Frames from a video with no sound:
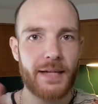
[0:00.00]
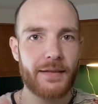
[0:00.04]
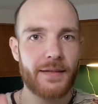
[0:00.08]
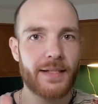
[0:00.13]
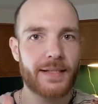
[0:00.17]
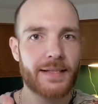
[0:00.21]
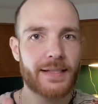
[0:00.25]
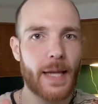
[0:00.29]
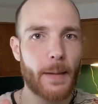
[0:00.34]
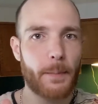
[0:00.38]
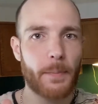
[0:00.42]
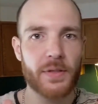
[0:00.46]
in
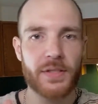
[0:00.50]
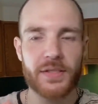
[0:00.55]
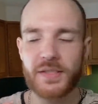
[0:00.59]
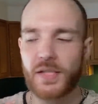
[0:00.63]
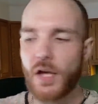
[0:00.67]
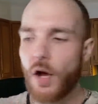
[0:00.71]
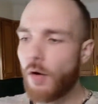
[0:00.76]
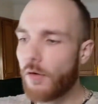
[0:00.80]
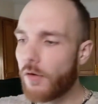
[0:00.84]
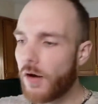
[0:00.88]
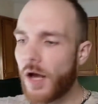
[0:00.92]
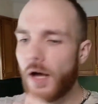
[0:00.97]
this
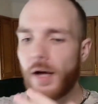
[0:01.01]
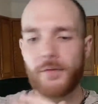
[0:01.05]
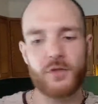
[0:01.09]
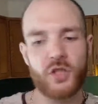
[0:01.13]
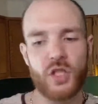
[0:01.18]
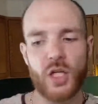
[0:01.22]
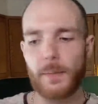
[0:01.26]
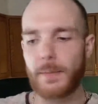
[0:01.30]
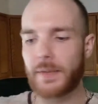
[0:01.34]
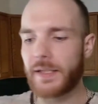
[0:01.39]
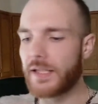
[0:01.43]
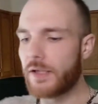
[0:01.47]
episode
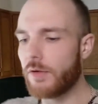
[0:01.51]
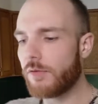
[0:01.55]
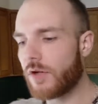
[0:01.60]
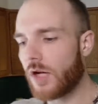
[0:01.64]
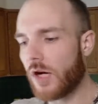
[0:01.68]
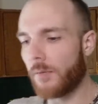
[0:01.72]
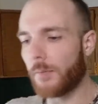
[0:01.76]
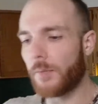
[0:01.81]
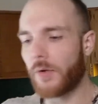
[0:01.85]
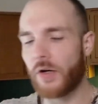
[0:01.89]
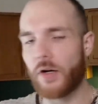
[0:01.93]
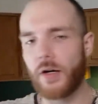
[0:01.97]
of Chubby
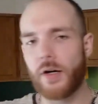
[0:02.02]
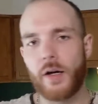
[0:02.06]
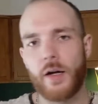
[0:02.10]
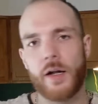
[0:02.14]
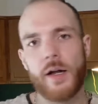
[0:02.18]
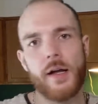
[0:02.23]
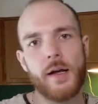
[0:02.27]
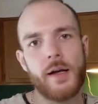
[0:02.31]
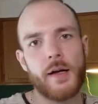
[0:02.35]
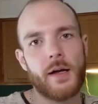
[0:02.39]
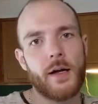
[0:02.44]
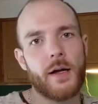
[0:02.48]

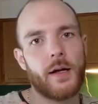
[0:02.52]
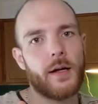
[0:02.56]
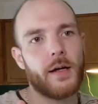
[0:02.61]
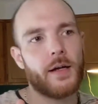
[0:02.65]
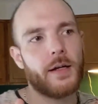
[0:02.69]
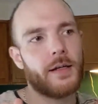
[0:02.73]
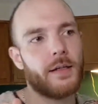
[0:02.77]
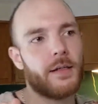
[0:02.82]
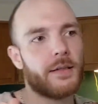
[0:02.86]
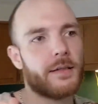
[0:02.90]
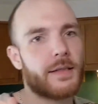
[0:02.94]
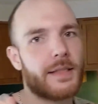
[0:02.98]
Cucumber,
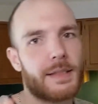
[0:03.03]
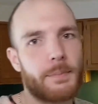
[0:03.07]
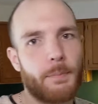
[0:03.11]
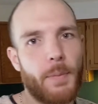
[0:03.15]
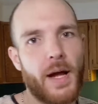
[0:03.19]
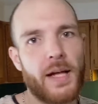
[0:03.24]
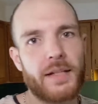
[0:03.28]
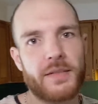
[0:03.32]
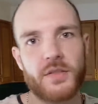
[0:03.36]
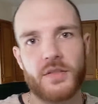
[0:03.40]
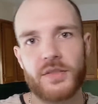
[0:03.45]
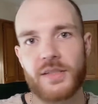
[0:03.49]

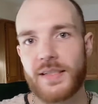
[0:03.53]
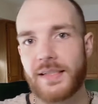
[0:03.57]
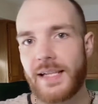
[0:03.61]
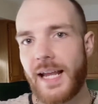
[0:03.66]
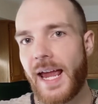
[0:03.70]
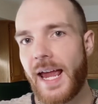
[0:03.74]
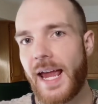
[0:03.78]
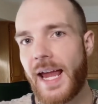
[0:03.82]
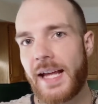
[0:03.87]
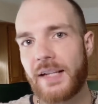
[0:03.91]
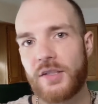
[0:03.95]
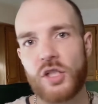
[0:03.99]
sponsored
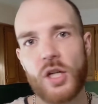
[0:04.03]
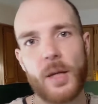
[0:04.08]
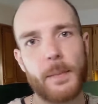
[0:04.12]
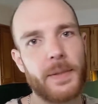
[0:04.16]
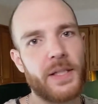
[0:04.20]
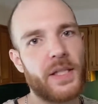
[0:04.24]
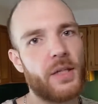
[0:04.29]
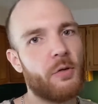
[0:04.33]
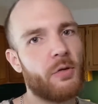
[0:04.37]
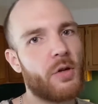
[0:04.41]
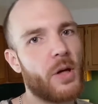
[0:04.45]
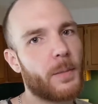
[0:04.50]
today,
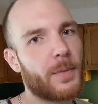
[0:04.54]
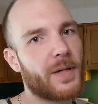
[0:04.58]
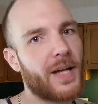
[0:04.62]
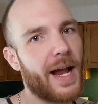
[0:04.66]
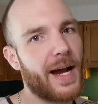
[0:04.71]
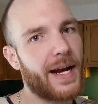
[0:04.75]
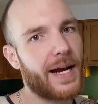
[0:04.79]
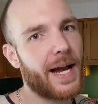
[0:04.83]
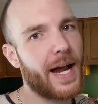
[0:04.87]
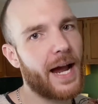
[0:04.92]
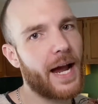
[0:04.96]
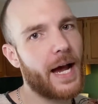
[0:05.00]

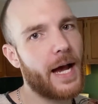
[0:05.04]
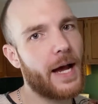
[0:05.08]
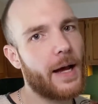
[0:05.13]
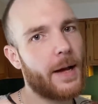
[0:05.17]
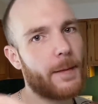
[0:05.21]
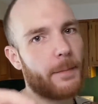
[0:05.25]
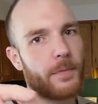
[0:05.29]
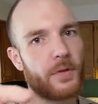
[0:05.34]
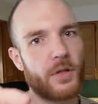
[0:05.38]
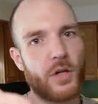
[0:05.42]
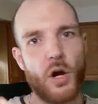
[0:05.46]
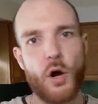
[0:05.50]

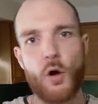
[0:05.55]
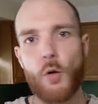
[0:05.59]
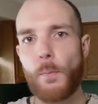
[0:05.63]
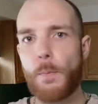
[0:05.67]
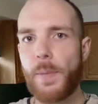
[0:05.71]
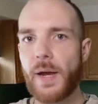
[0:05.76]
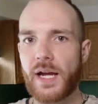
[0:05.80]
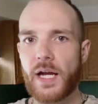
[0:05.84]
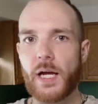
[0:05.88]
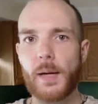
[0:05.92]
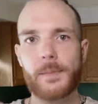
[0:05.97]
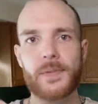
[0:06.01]
chubbycucumber.com. Go
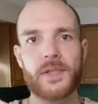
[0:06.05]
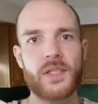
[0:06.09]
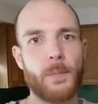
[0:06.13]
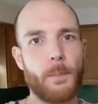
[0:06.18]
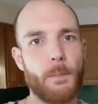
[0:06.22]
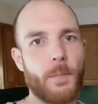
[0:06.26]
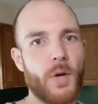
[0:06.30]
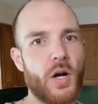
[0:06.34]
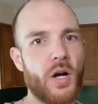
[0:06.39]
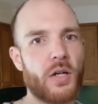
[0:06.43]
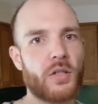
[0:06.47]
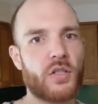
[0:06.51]
pick up some
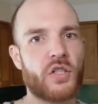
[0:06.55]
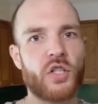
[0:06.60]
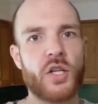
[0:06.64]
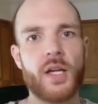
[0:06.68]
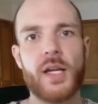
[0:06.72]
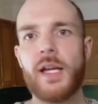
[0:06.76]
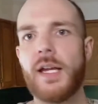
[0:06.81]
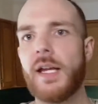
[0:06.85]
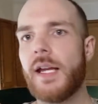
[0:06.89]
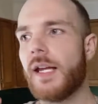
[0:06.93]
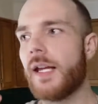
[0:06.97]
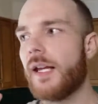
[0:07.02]
merch.
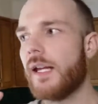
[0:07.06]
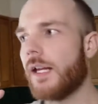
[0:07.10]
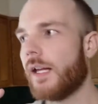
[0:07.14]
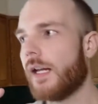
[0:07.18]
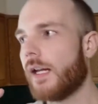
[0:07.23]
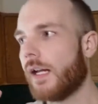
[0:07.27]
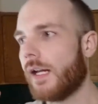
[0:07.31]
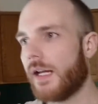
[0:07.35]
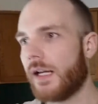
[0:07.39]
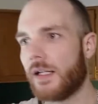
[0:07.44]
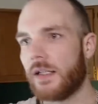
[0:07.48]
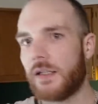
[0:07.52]

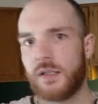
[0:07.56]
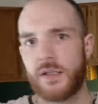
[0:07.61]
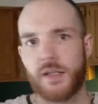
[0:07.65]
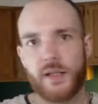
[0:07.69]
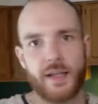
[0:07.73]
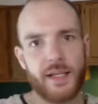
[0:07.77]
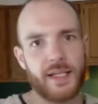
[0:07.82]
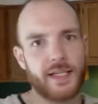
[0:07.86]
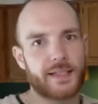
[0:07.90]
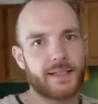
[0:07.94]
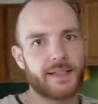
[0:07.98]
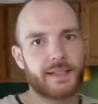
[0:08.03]

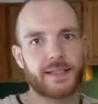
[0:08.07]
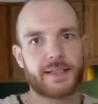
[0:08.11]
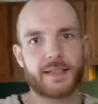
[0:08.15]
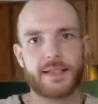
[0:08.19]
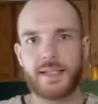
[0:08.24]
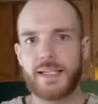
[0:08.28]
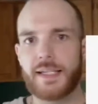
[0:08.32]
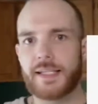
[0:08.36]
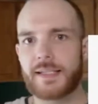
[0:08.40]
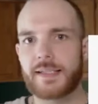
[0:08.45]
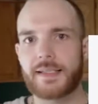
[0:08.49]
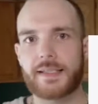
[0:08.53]
This